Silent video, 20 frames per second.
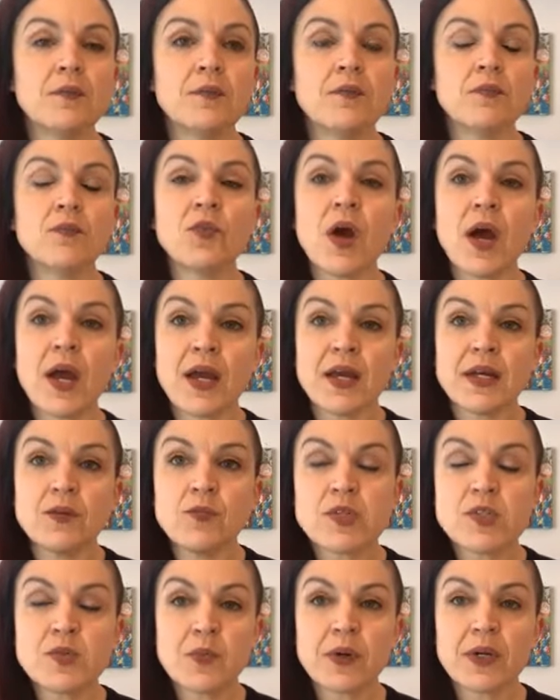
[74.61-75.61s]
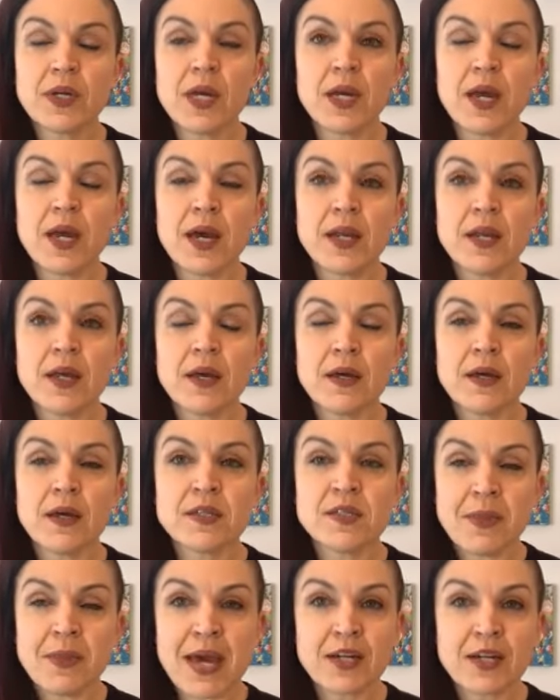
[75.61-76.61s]
Ryan was working
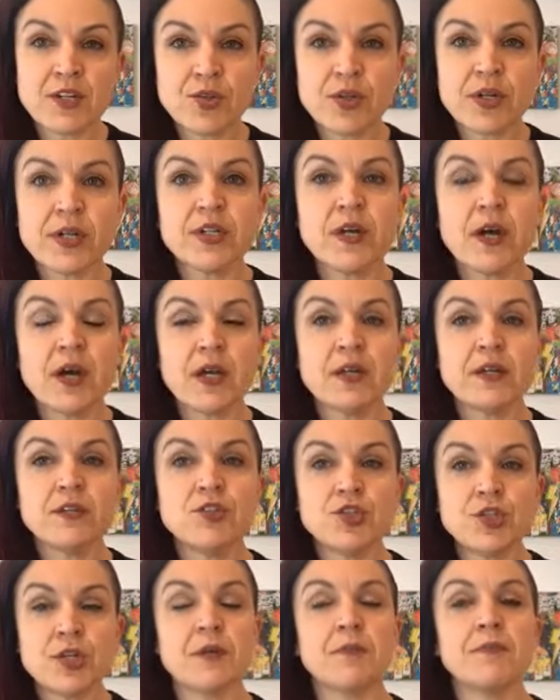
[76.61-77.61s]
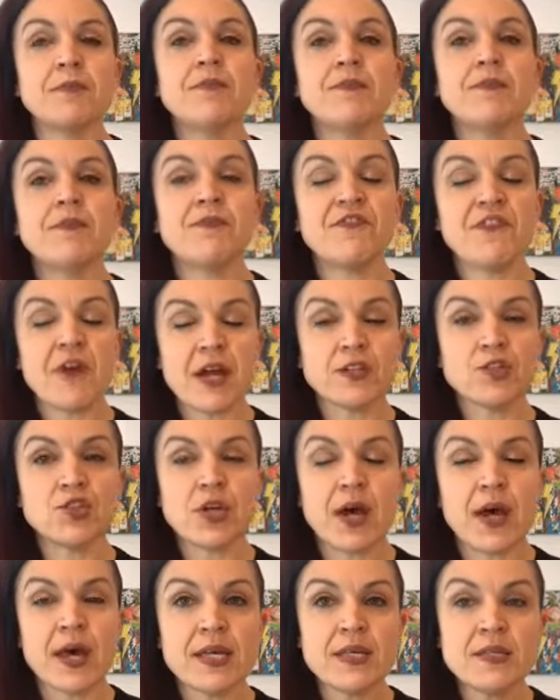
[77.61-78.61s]
as a manager at a gym
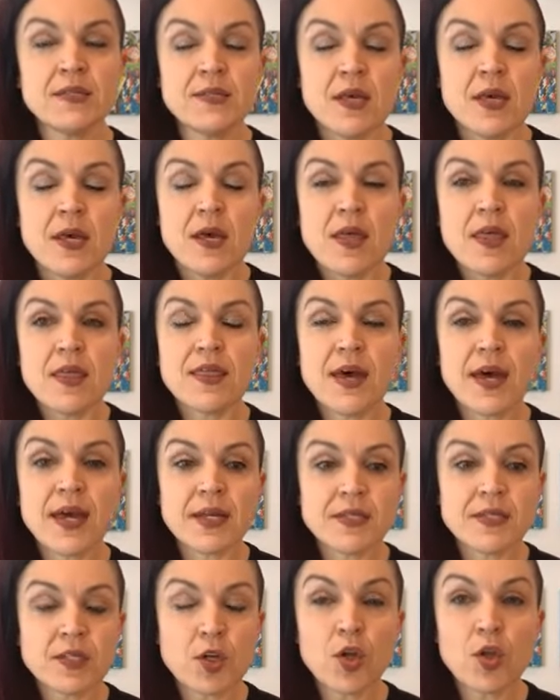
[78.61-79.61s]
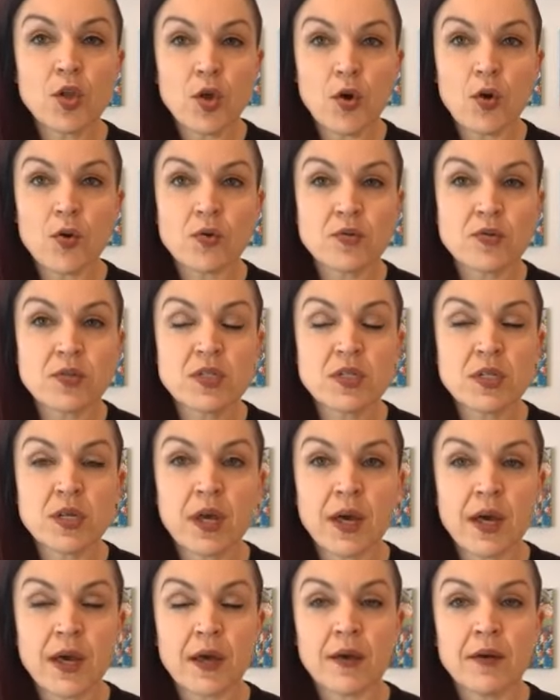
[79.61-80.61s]
franchise that closed
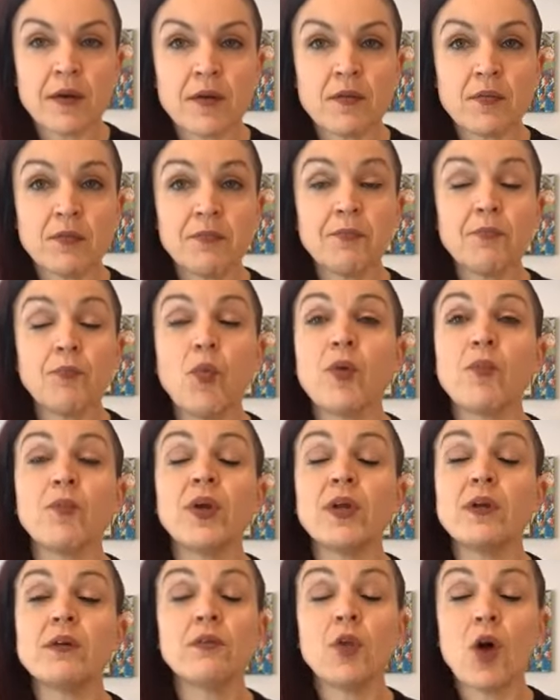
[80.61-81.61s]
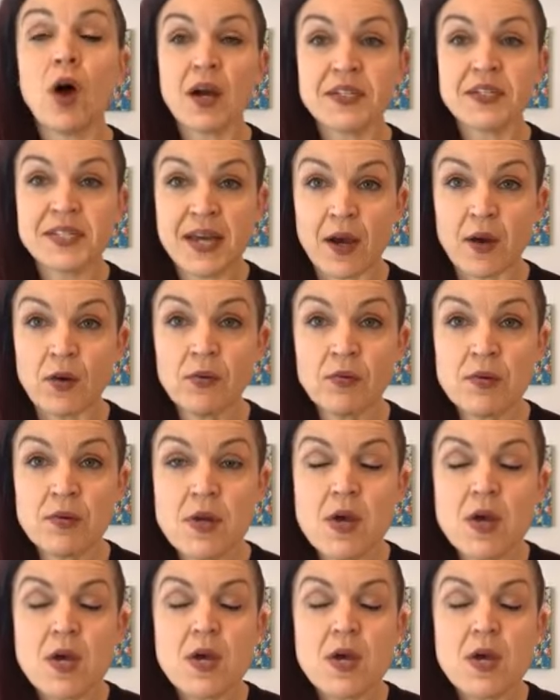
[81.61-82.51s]
when we locked down.